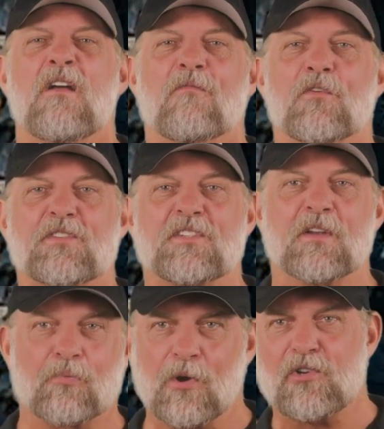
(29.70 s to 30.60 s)
versus
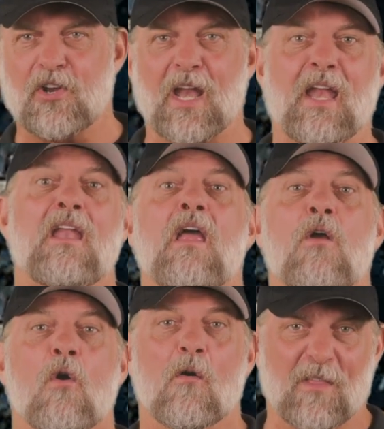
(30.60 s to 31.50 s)
depreciating
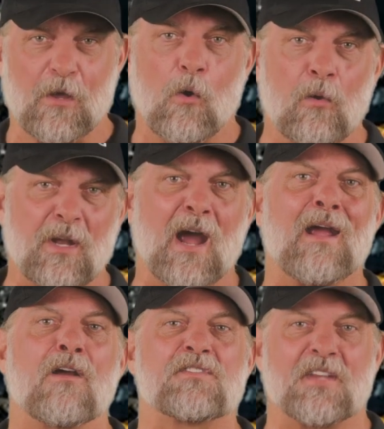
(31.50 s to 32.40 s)
over the old
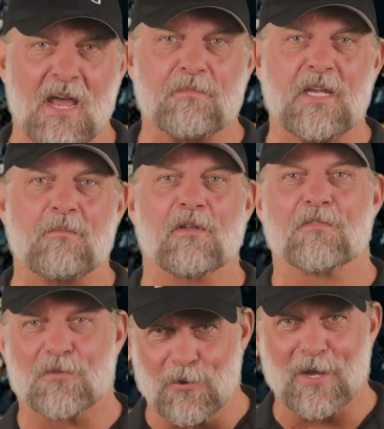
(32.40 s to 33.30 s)
IRS timetable of
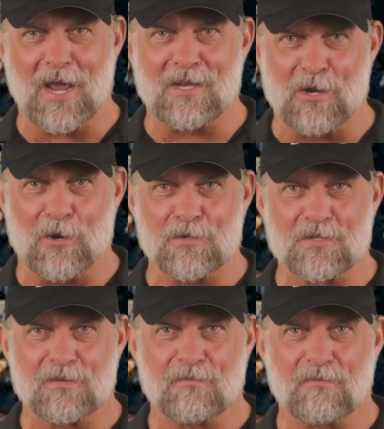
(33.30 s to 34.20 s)
39 years.